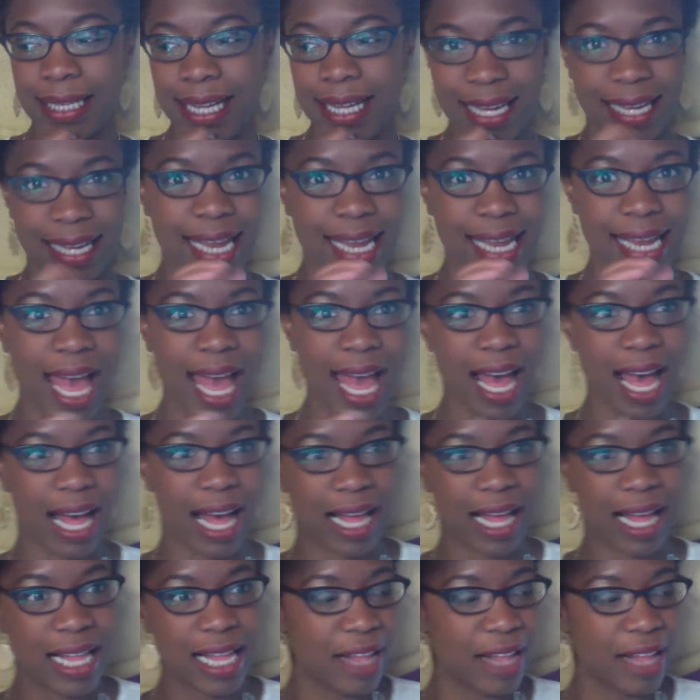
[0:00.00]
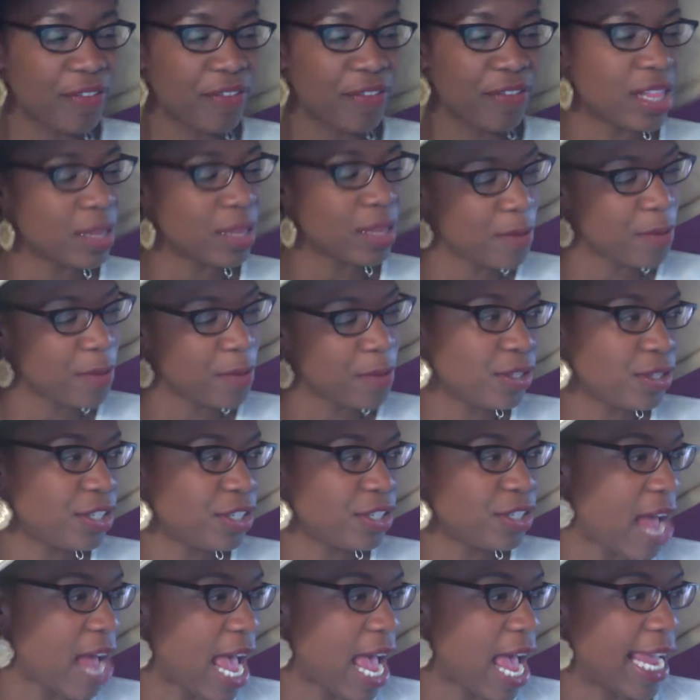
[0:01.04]
yeah, Philip, you
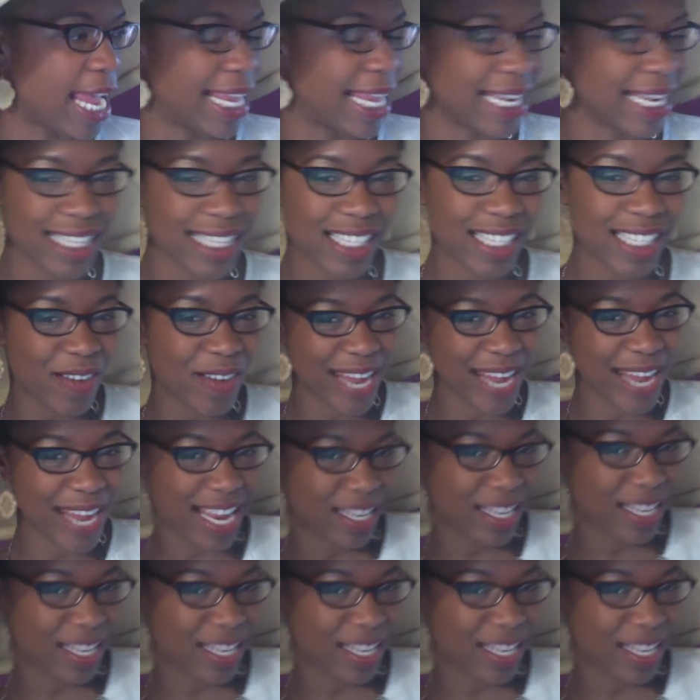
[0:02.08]
try it. And so he's